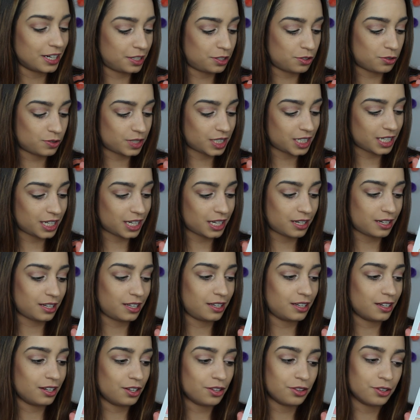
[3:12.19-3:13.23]
I don't get
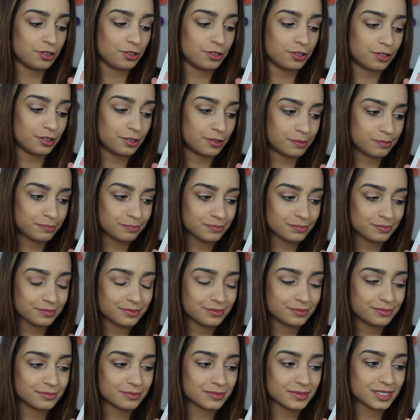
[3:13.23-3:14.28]
any other
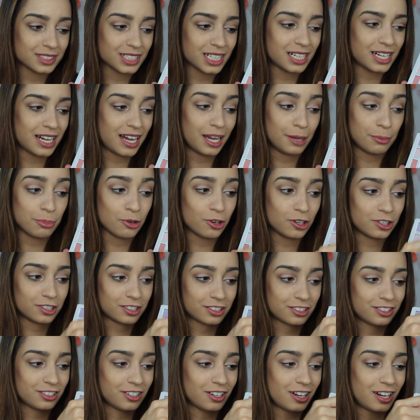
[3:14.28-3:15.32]
eye
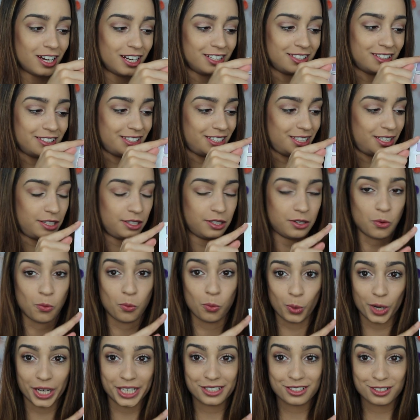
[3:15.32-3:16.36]
product on the
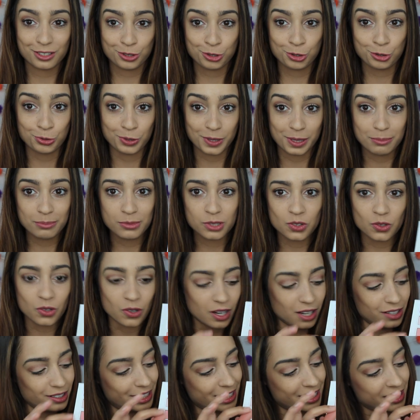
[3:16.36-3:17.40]
white trim. So
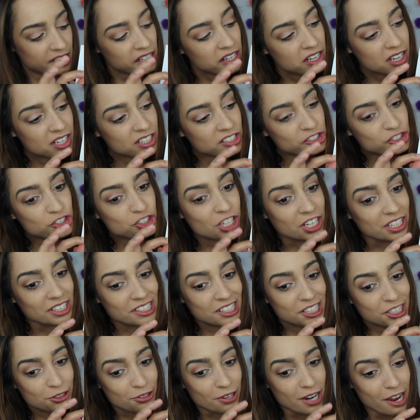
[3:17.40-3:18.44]
I'll like
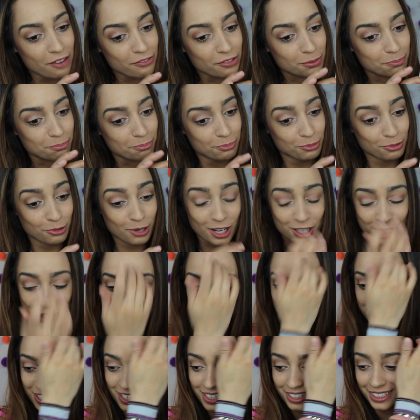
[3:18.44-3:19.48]
gently grab a
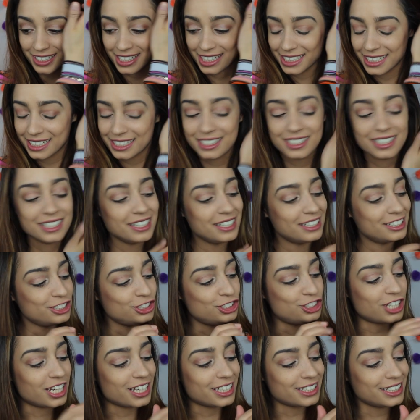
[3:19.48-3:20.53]
brush and like
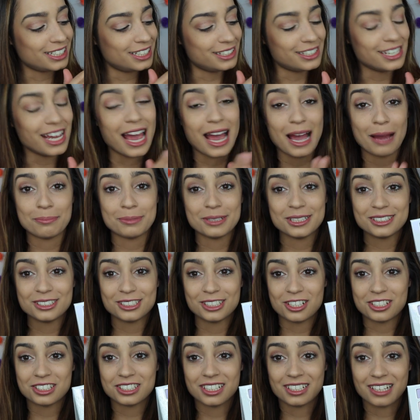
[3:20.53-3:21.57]
gently tap it
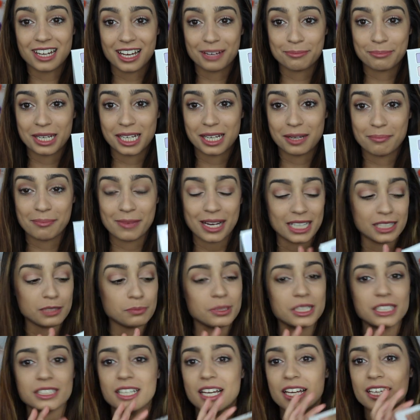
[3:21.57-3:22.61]
just to not make a mess
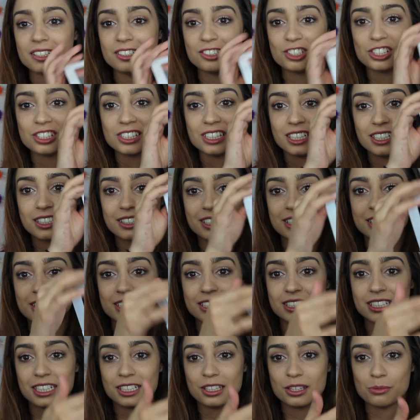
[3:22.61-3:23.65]
because I just think this
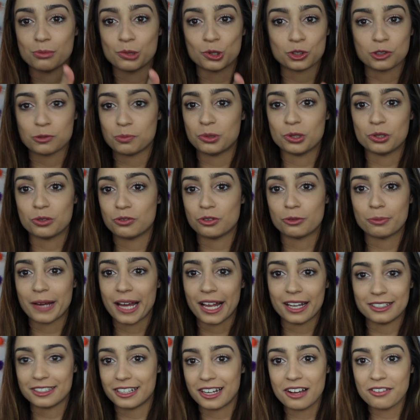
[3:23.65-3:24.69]
is like the most beautiful
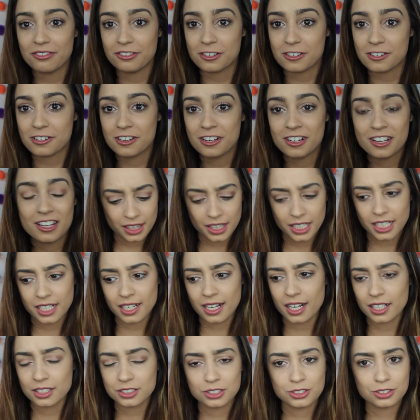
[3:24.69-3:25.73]
palette ever. The
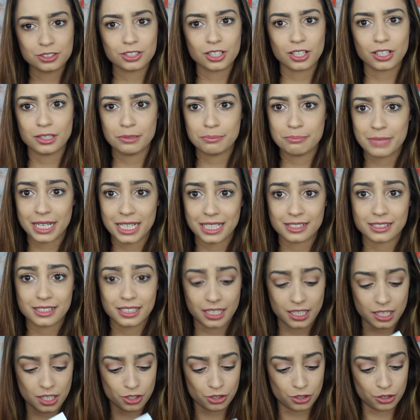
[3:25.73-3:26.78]
colors are
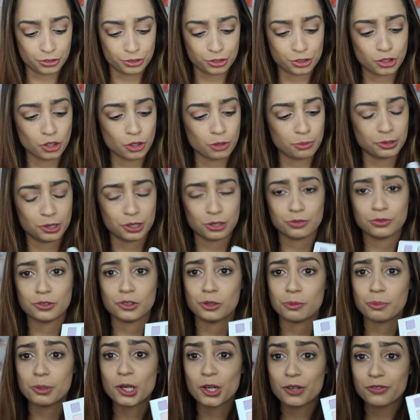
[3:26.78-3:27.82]
amazing. They're so
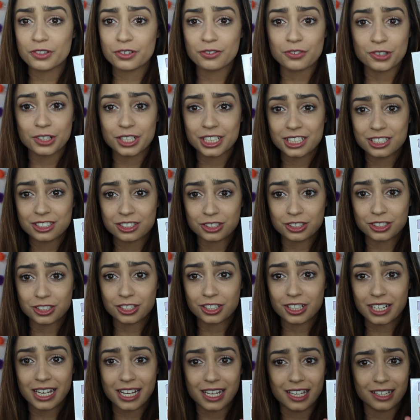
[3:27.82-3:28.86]
beautiful, perfect for
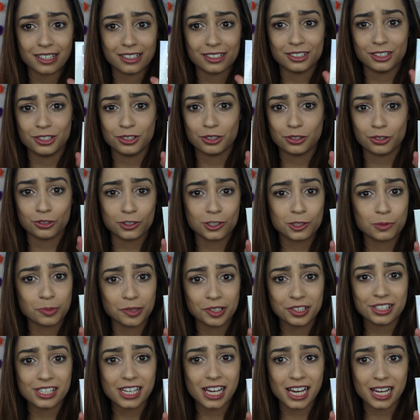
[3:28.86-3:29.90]
Easter and you know,
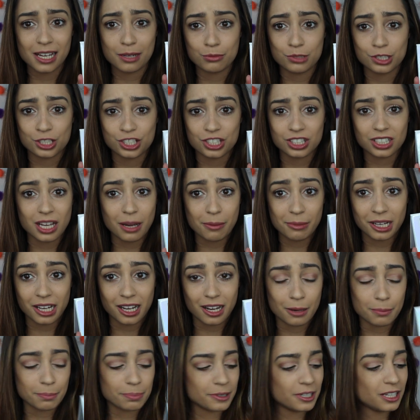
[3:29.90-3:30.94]
springtime, which is coming
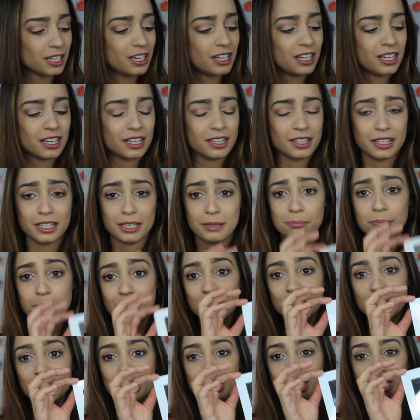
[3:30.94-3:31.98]
up. The
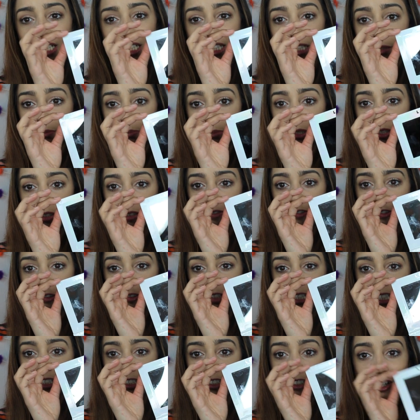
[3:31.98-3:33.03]
mirror is
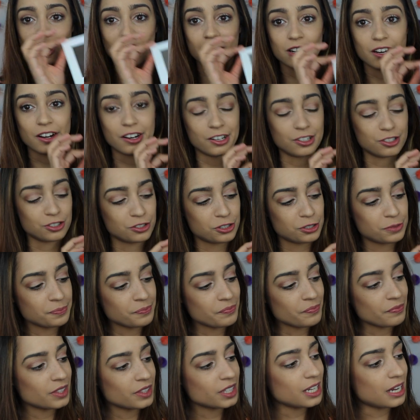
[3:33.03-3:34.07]
beautiful and large.
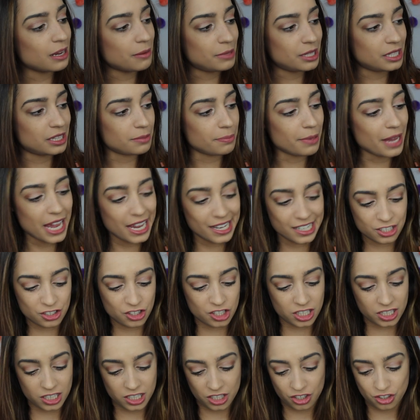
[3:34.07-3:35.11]
I mean, the
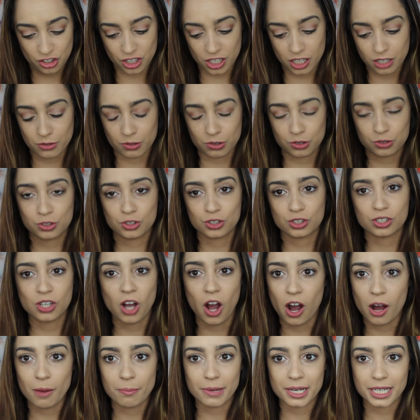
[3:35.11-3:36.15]
packaging in general just
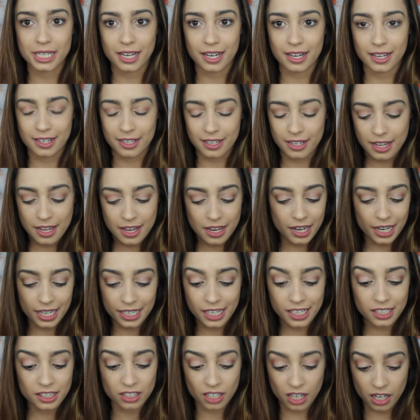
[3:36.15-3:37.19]
caught my eye.
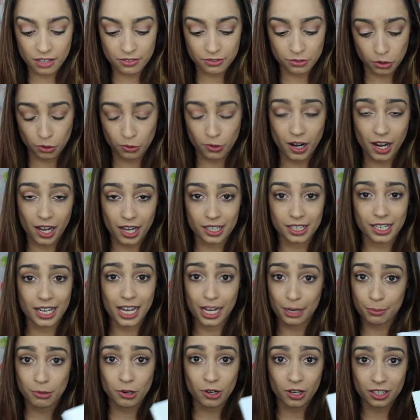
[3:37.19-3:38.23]
And I love Lorac
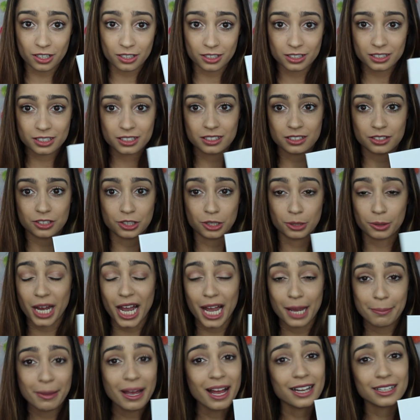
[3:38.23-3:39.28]
eye products. Their
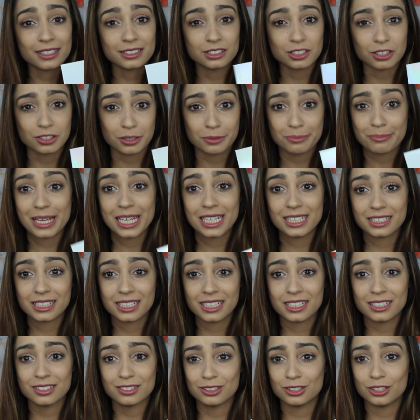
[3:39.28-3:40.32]
eye palettes are
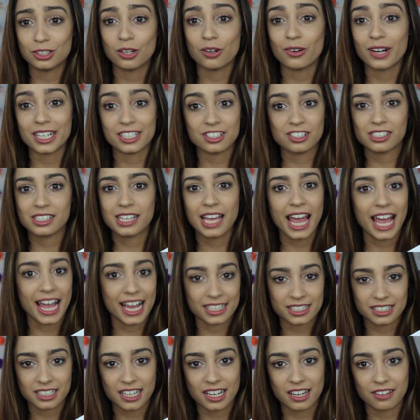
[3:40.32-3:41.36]
amazing, so I just
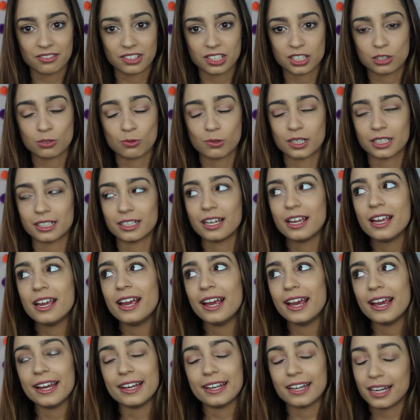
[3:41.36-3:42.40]
had to have this one.
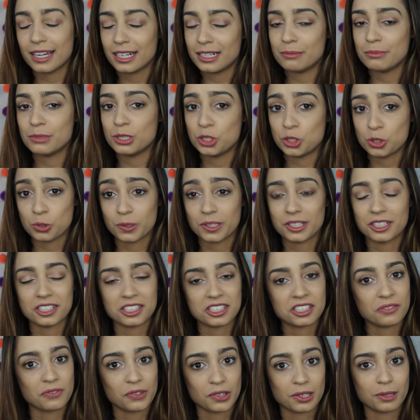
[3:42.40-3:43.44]
And I am enjoying
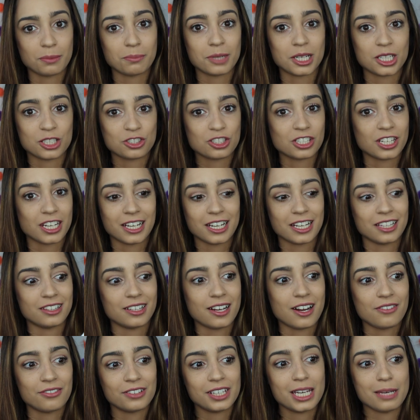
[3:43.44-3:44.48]
this very much. And I
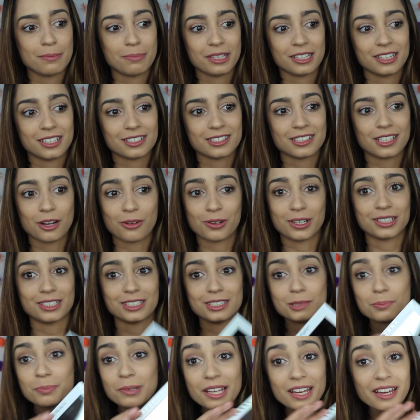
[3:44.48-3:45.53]
love keeping this out on
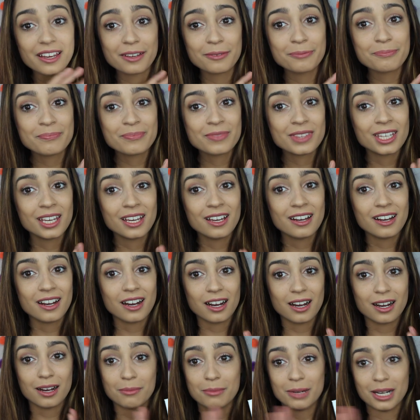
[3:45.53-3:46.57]
display
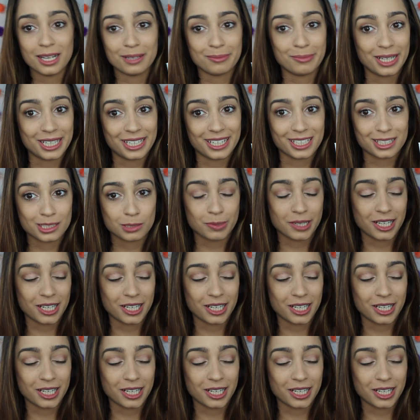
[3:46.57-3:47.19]
um, on my desk